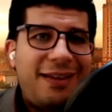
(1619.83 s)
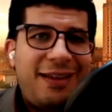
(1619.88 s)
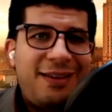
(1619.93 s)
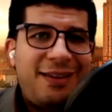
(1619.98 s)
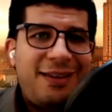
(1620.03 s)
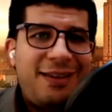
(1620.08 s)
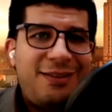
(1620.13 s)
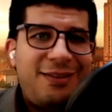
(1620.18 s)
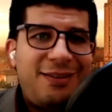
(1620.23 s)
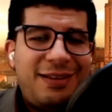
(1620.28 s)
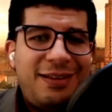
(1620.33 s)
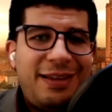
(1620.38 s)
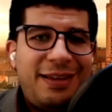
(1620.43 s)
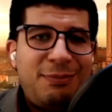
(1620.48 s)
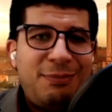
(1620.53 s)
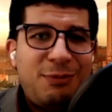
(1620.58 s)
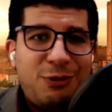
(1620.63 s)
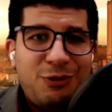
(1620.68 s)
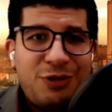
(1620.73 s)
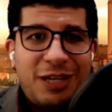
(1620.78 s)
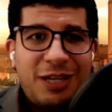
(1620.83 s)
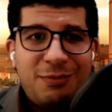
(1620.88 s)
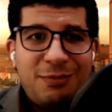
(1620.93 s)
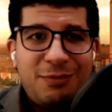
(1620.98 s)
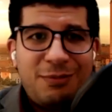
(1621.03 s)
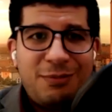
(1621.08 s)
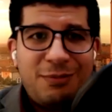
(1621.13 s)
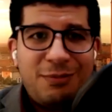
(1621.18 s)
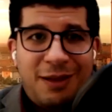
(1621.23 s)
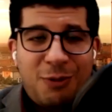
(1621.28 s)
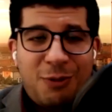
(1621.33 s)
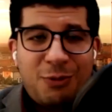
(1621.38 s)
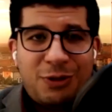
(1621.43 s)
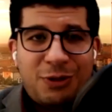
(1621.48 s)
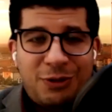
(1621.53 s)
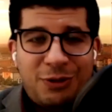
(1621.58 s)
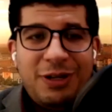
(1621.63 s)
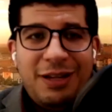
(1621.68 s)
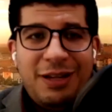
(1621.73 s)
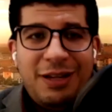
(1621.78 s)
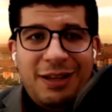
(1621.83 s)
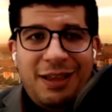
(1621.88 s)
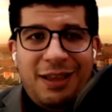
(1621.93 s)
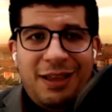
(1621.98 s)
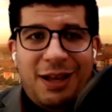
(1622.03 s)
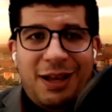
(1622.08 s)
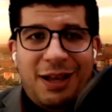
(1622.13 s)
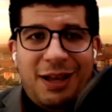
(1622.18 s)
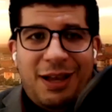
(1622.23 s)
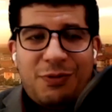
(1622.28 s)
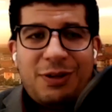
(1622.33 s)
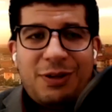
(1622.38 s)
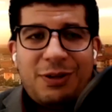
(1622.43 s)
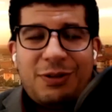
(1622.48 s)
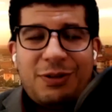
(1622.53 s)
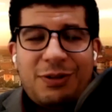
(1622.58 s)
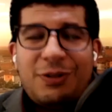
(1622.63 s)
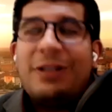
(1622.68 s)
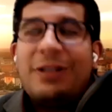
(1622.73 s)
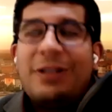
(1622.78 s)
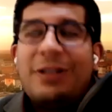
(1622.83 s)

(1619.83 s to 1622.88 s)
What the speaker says: and Ibn Nujaym, our figure,